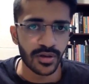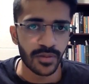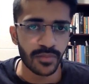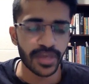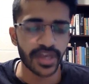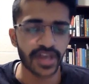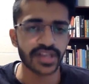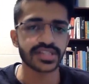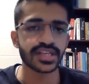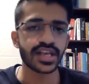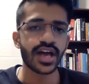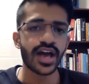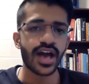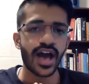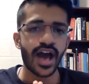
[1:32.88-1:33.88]
because
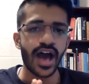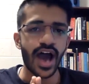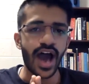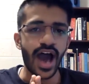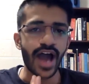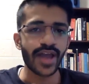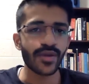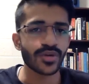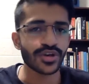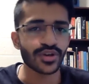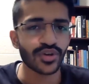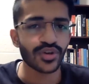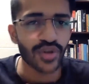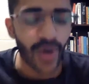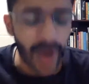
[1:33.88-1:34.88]
I want
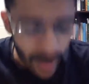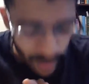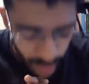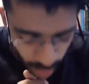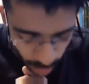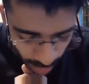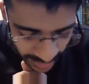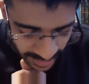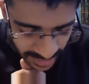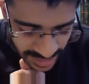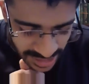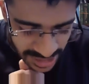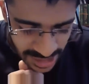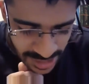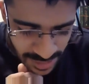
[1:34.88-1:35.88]
to look at
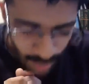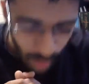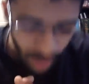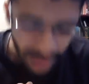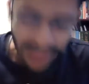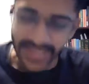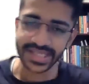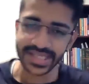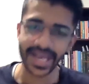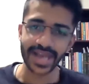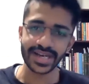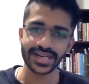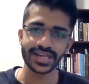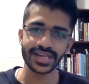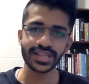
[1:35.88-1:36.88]
the smallest
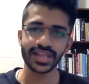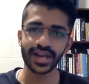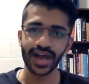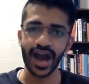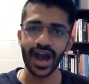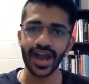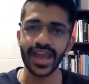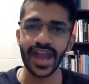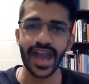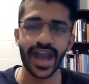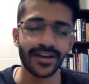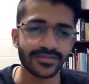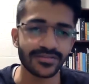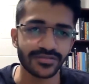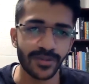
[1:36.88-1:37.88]
entity that I
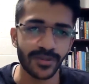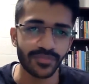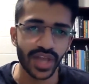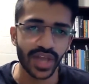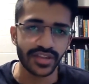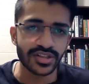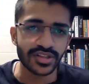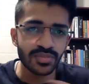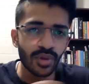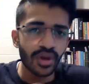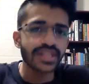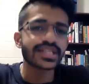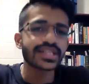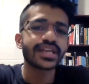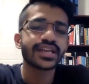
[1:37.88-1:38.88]
have. And the
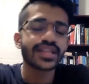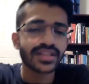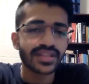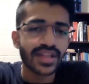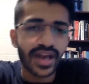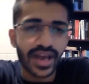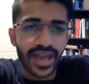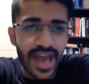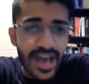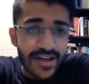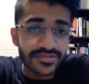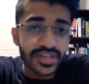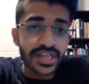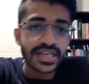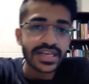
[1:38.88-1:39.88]
smallest entity that I
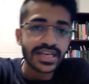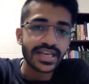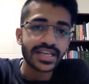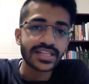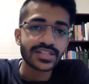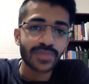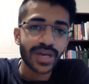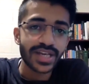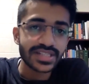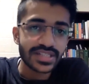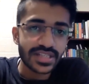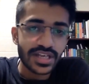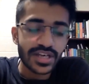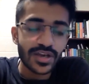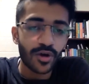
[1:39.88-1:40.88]
have is my
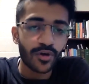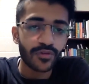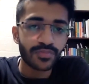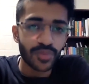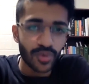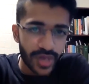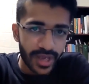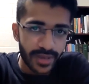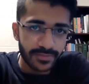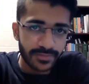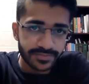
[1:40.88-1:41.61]
city of Pune.